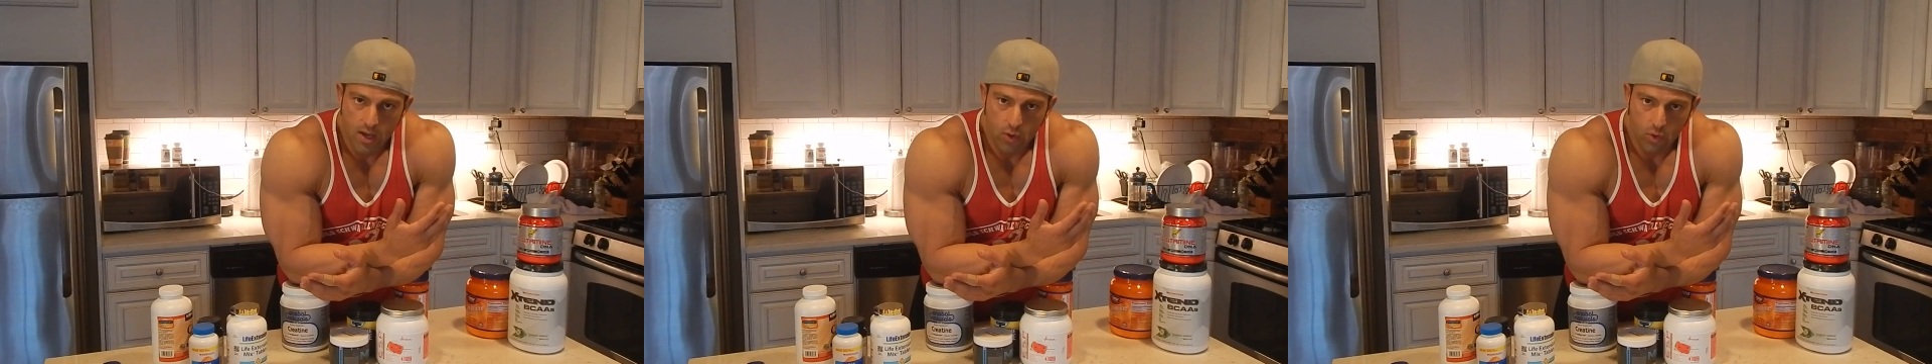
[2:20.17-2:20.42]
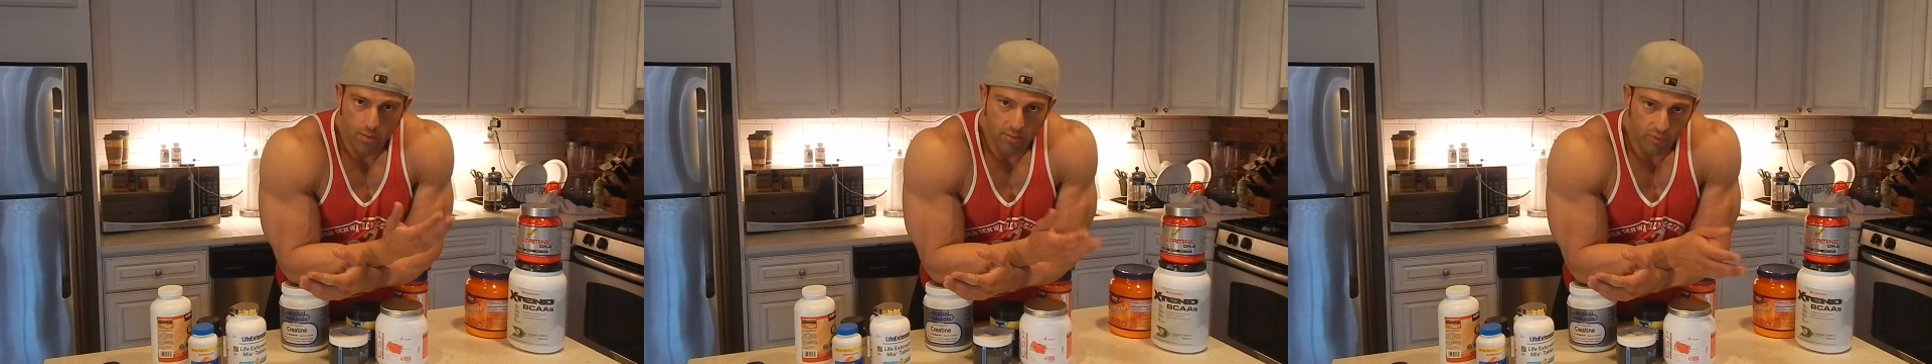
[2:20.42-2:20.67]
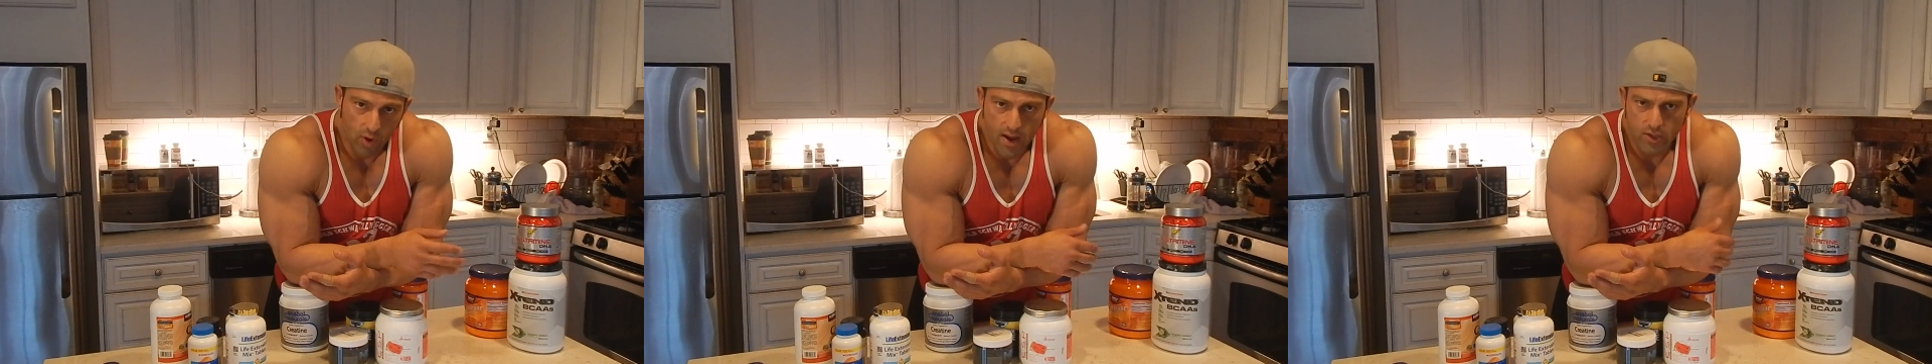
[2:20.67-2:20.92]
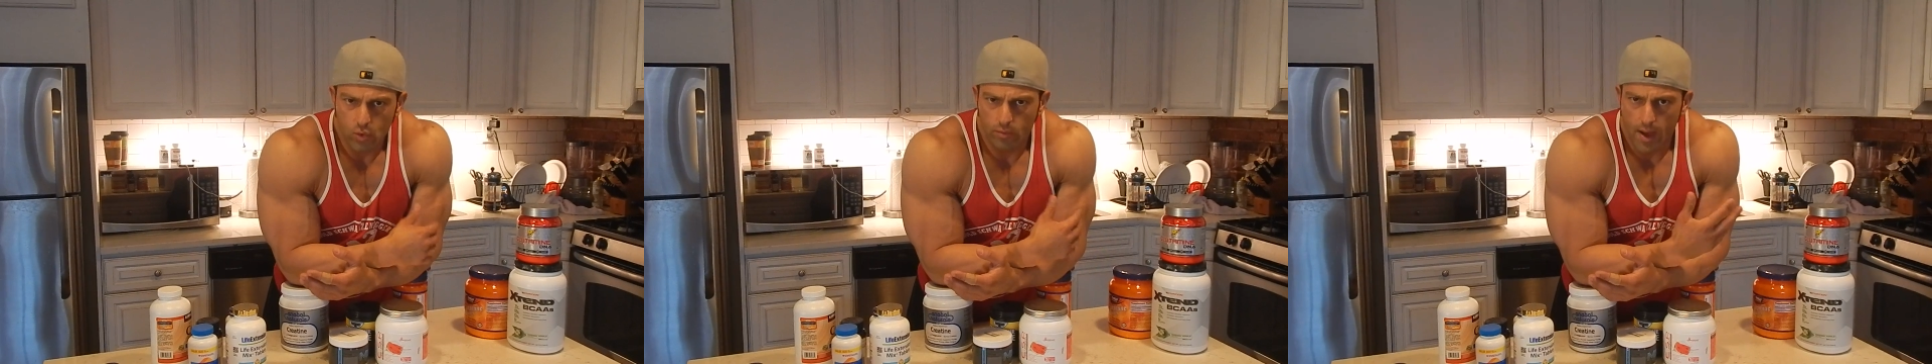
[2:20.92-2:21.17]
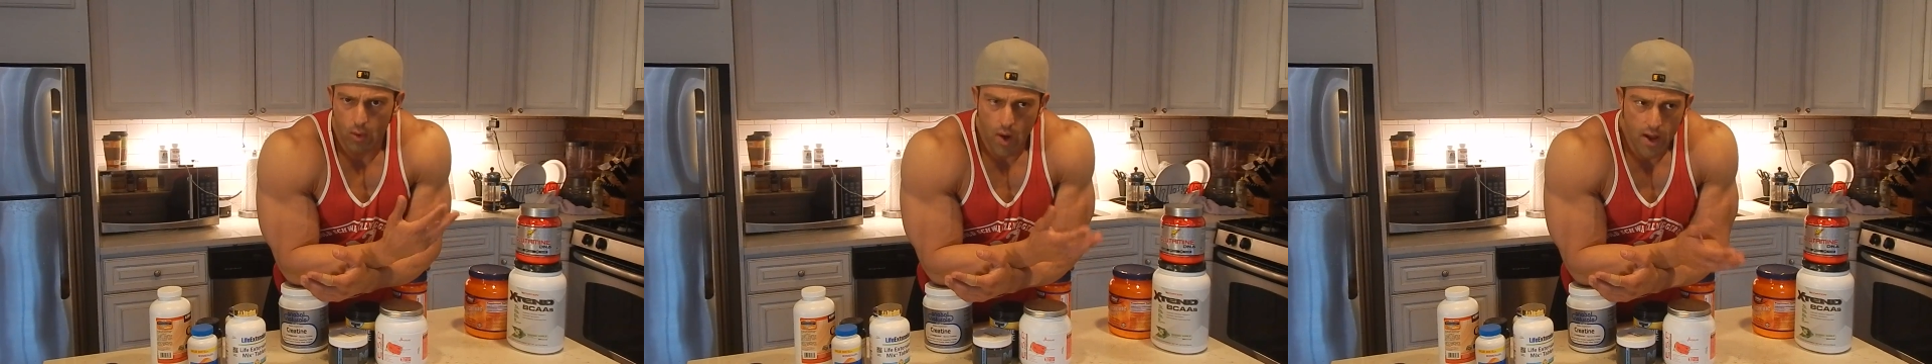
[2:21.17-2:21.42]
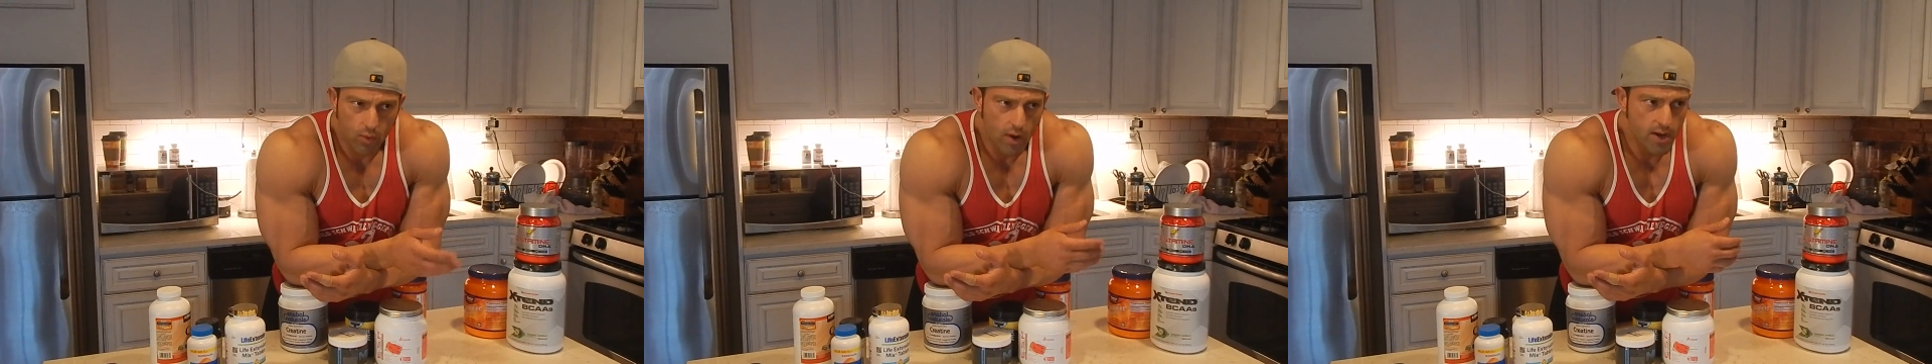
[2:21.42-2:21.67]
cream of rice, with my
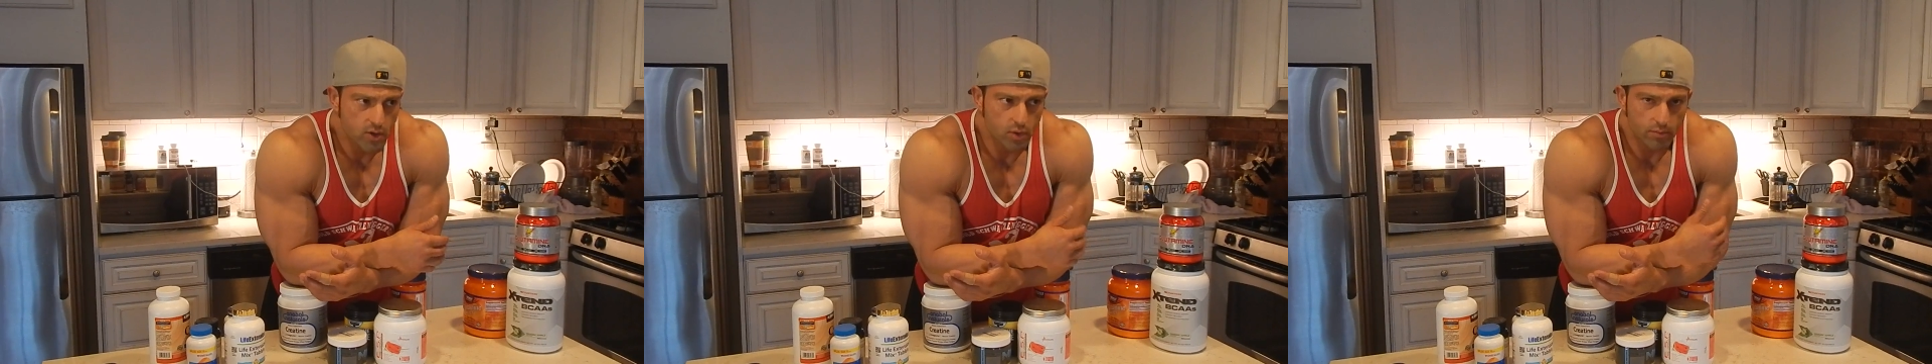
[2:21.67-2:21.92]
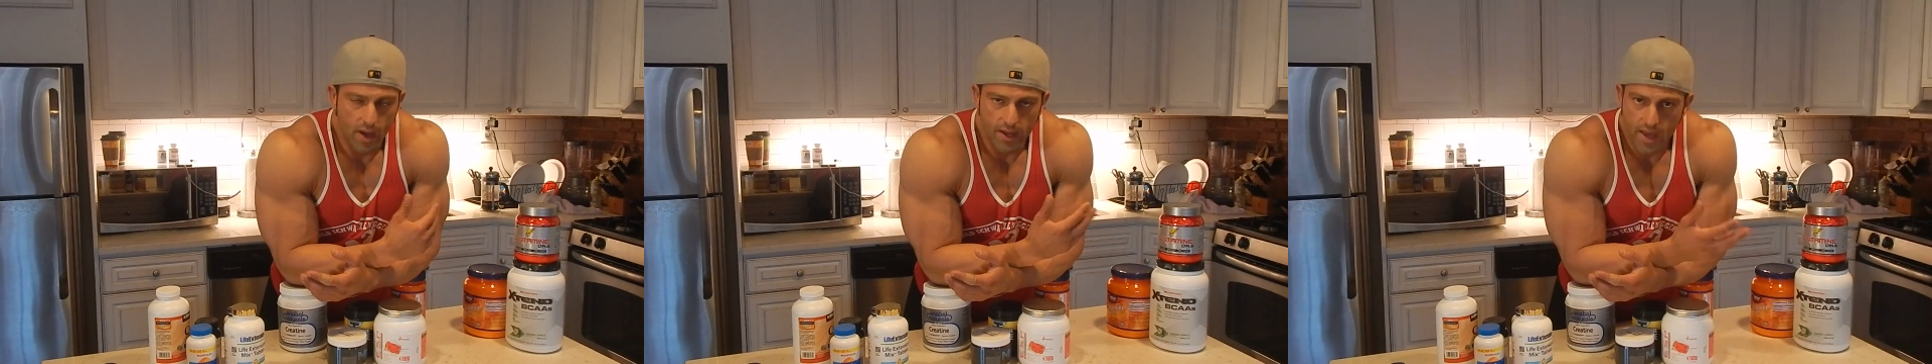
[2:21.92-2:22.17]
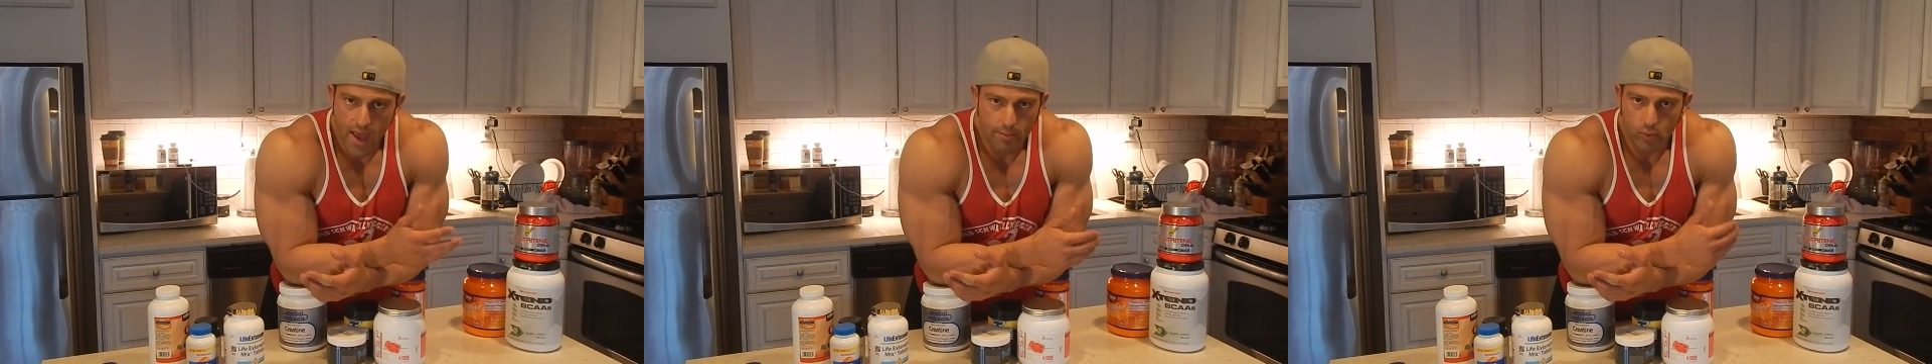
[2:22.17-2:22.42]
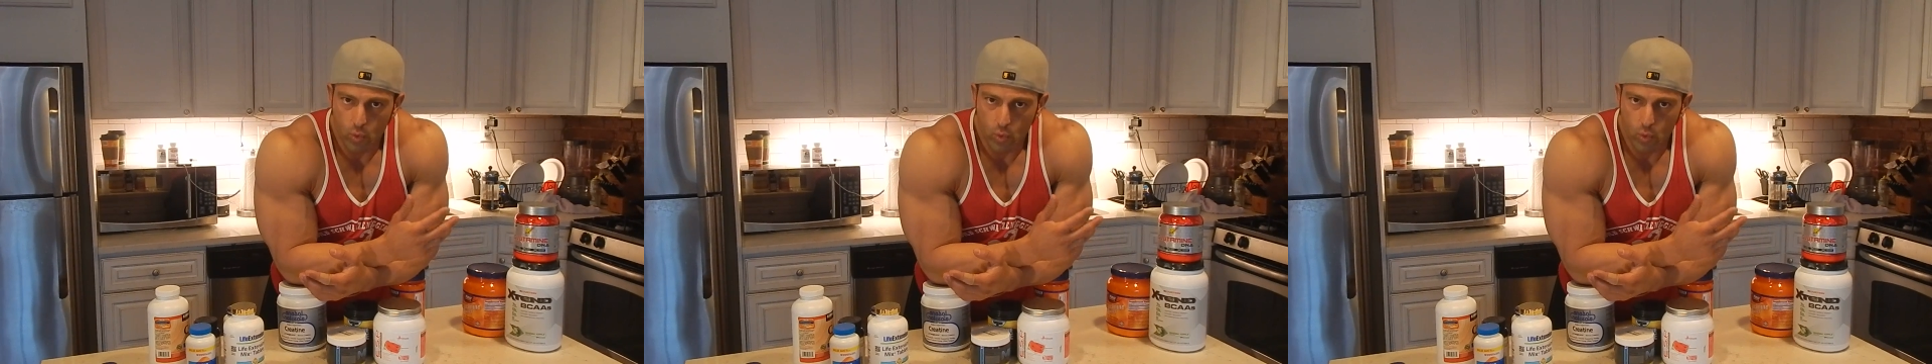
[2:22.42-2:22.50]
white rice, with my yams,